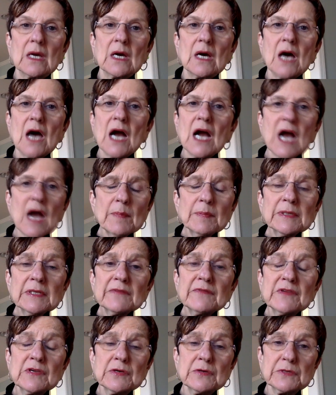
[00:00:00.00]
A couple
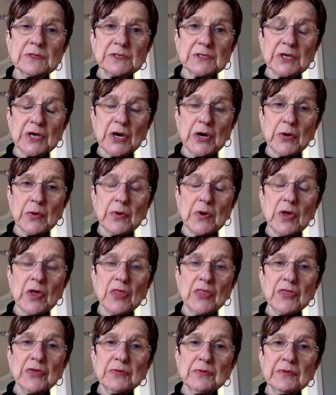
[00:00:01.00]
of years ago,
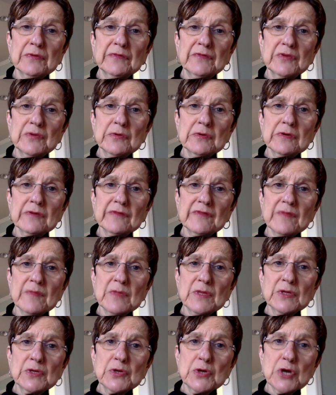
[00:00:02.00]
the reviewer from
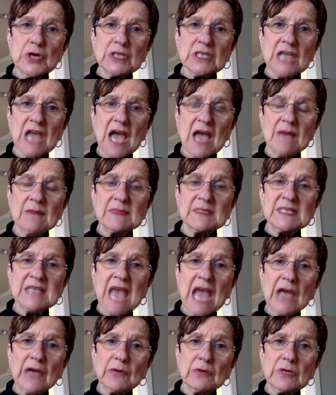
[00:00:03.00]
the New York Times,
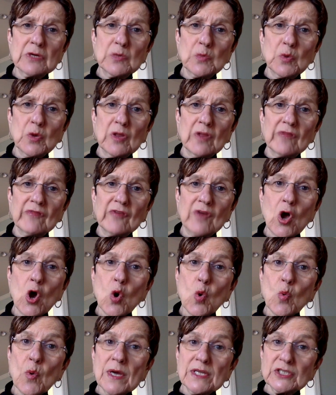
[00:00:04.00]
Zachary Wolf,
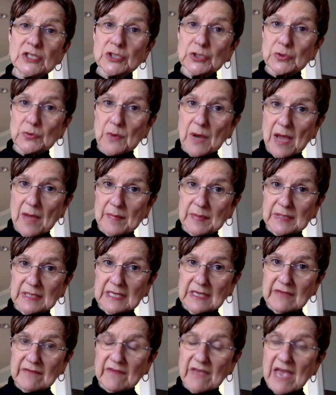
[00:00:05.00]
went to, I
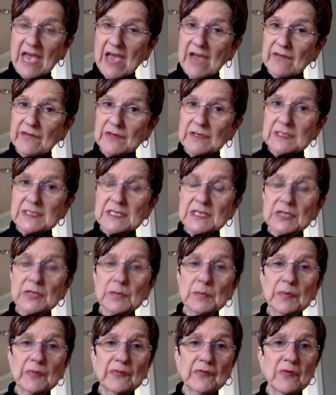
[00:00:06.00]
believe, every single
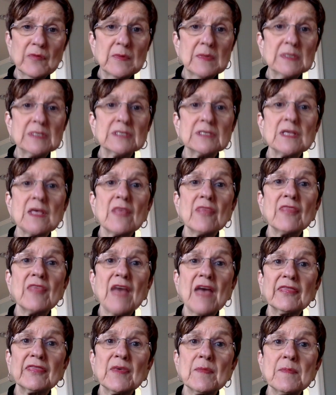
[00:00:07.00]
performance
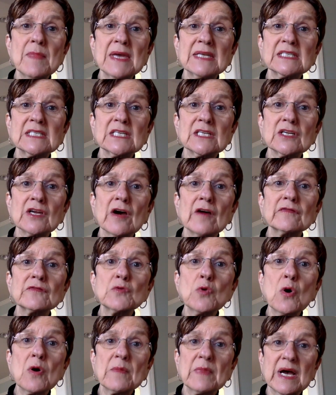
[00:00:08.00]
that the Met did of
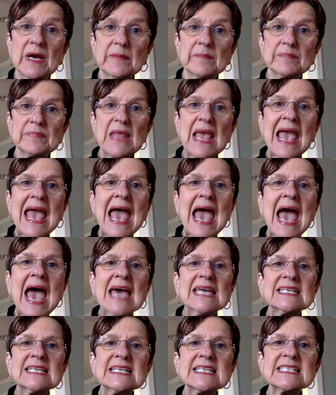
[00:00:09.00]
Norma,
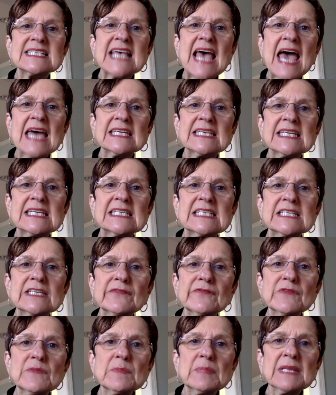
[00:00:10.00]
and he sat in
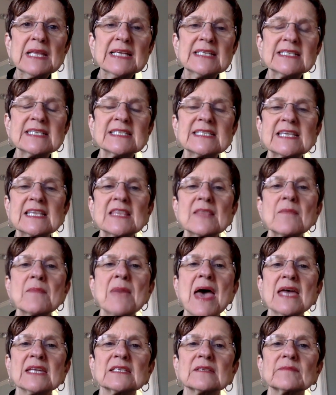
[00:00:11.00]
different places at the
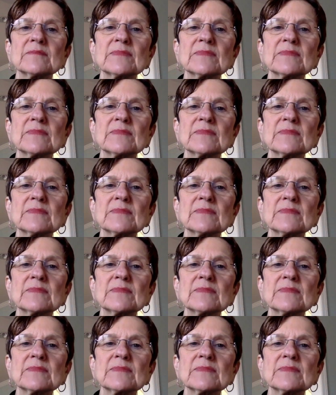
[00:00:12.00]
Met.